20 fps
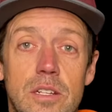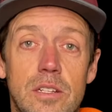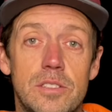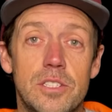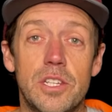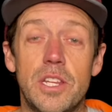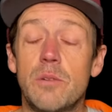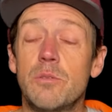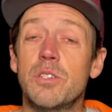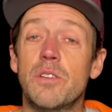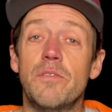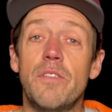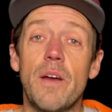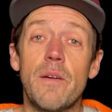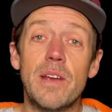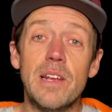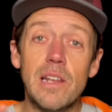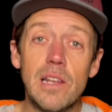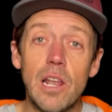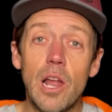So there was a
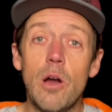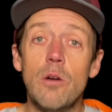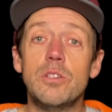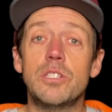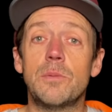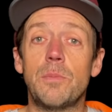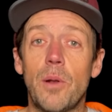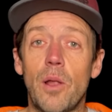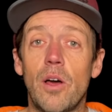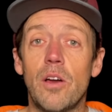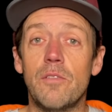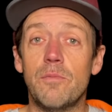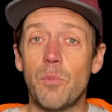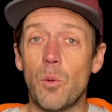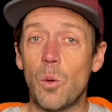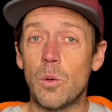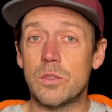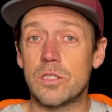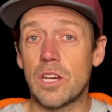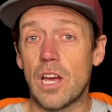very low supply of
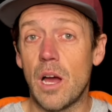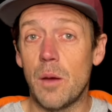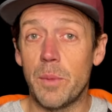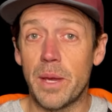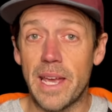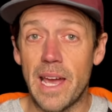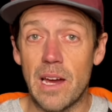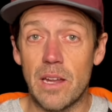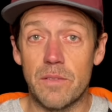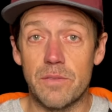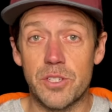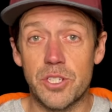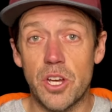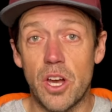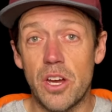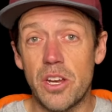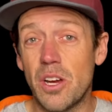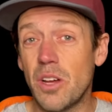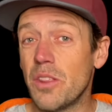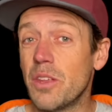boards coming out of
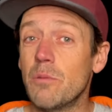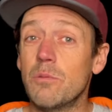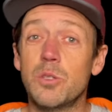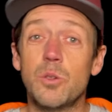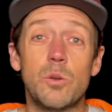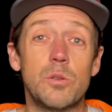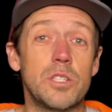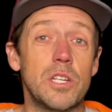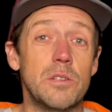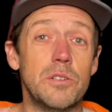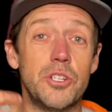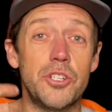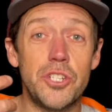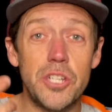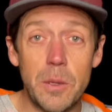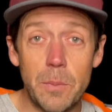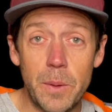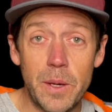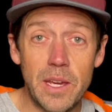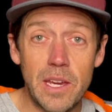China. There was also
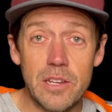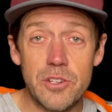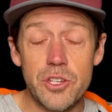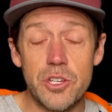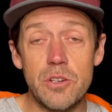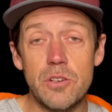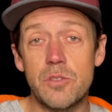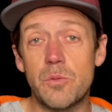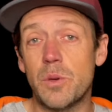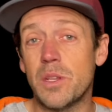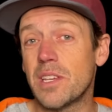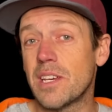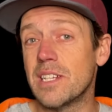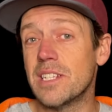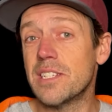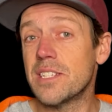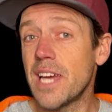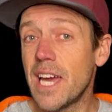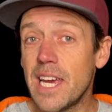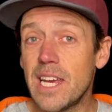shipping issues with
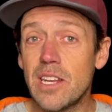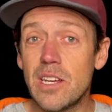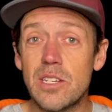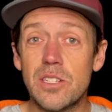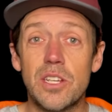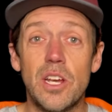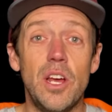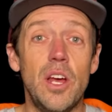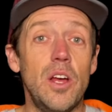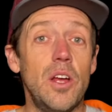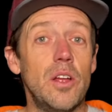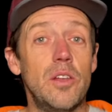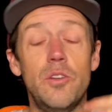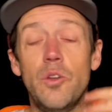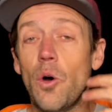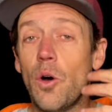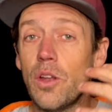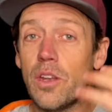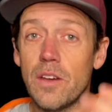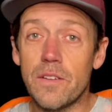containers,
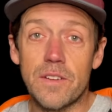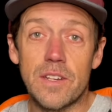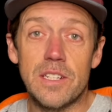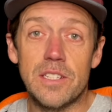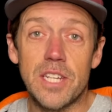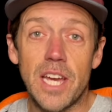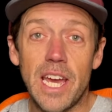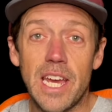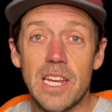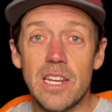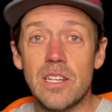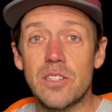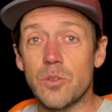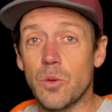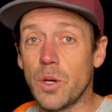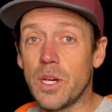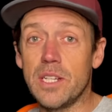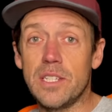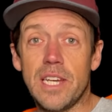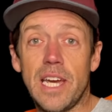not enough containers or
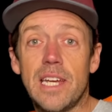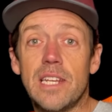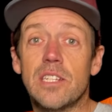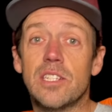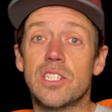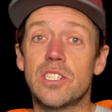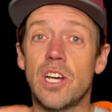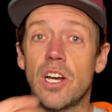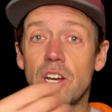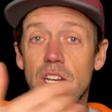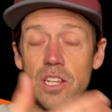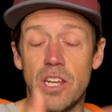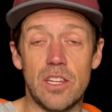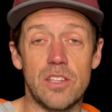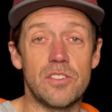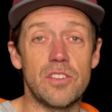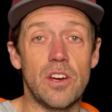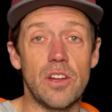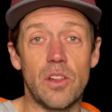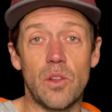containers stuck at the other
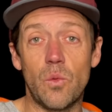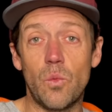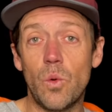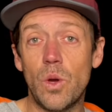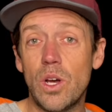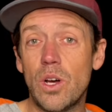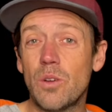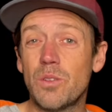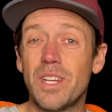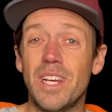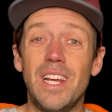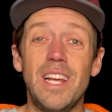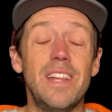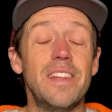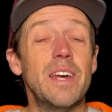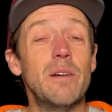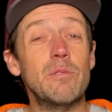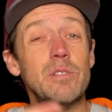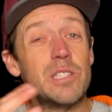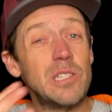side of the world.
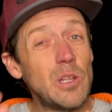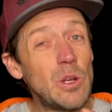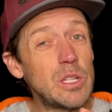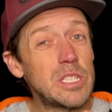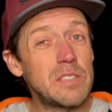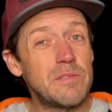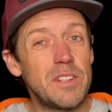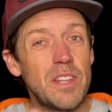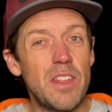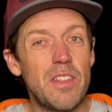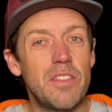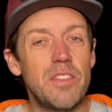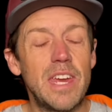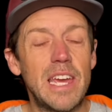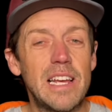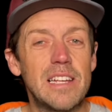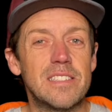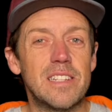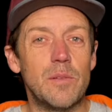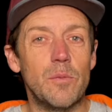There was lots of other
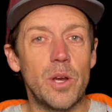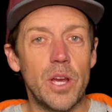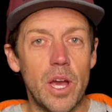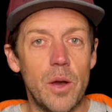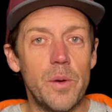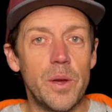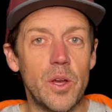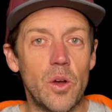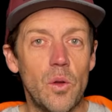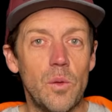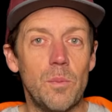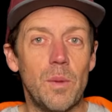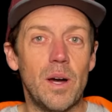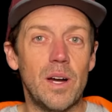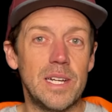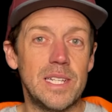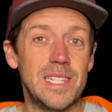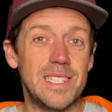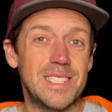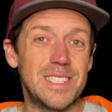things that were going on
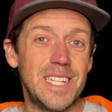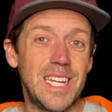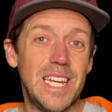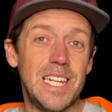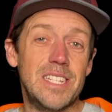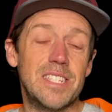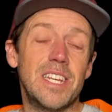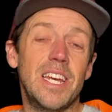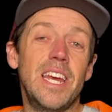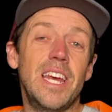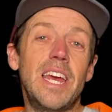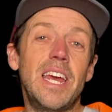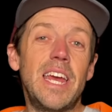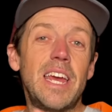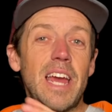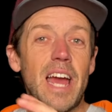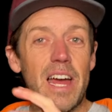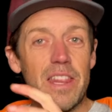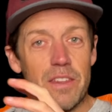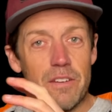behind the scenes
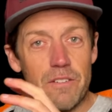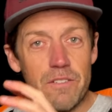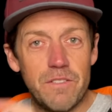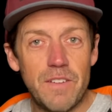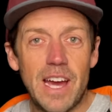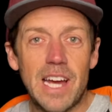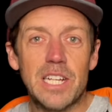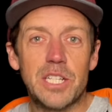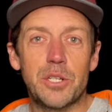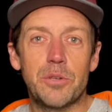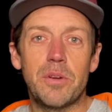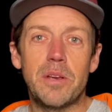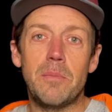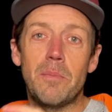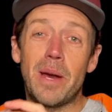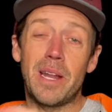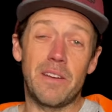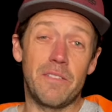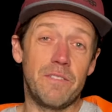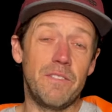at the factory
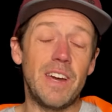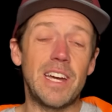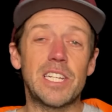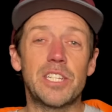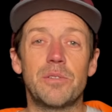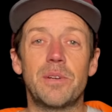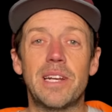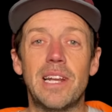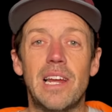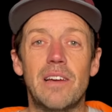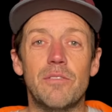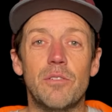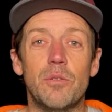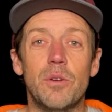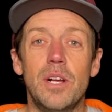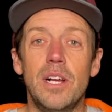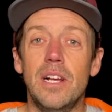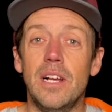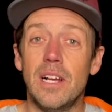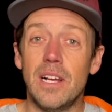manufacturing level
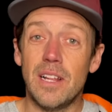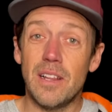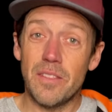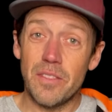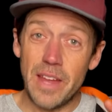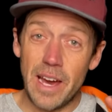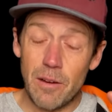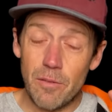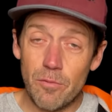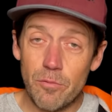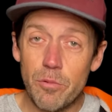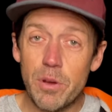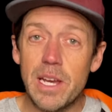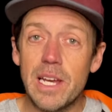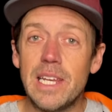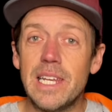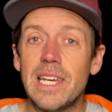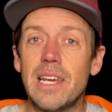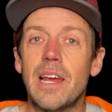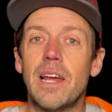that
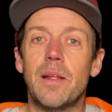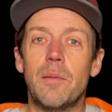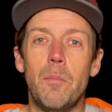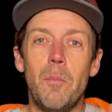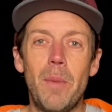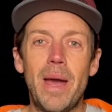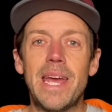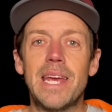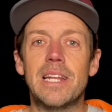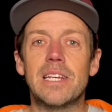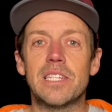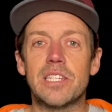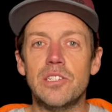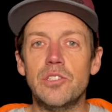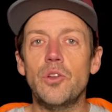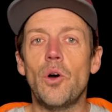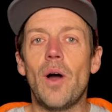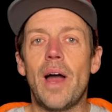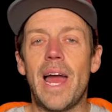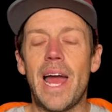really made us
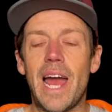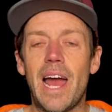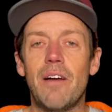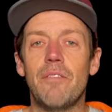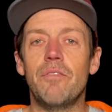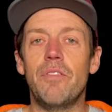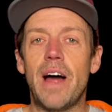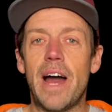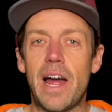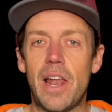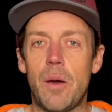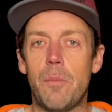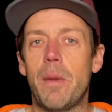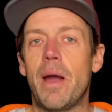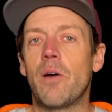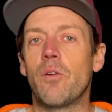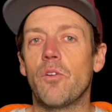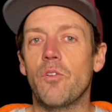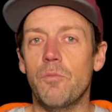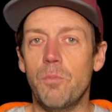not have that
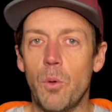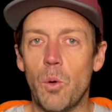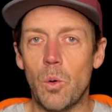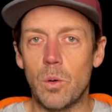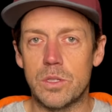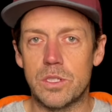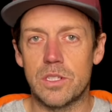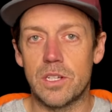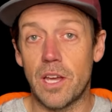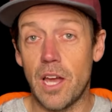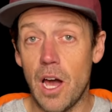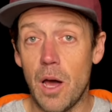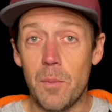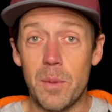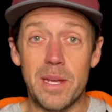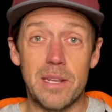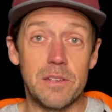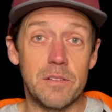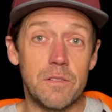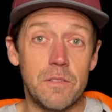amount of boards to come
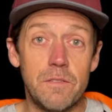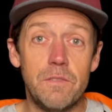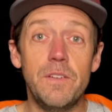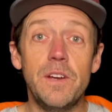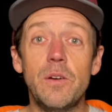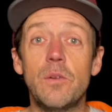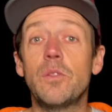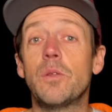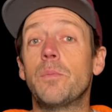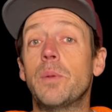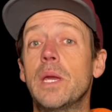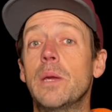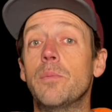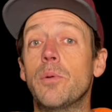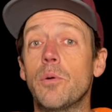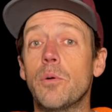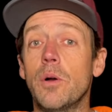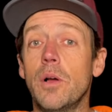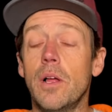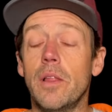in to fill the
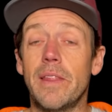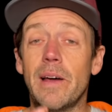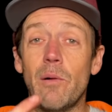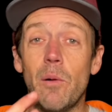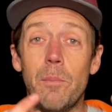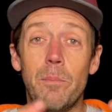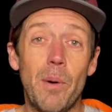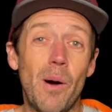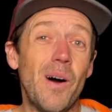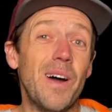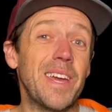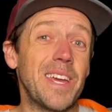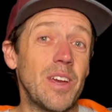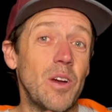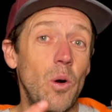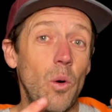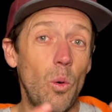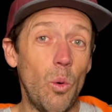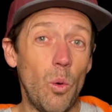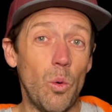people that were buying
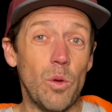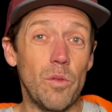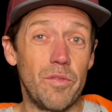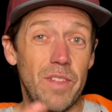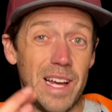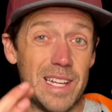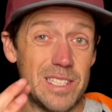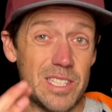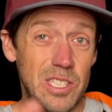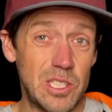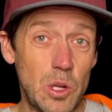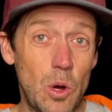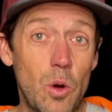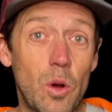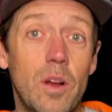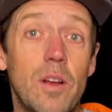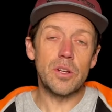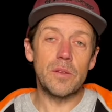all of that stock.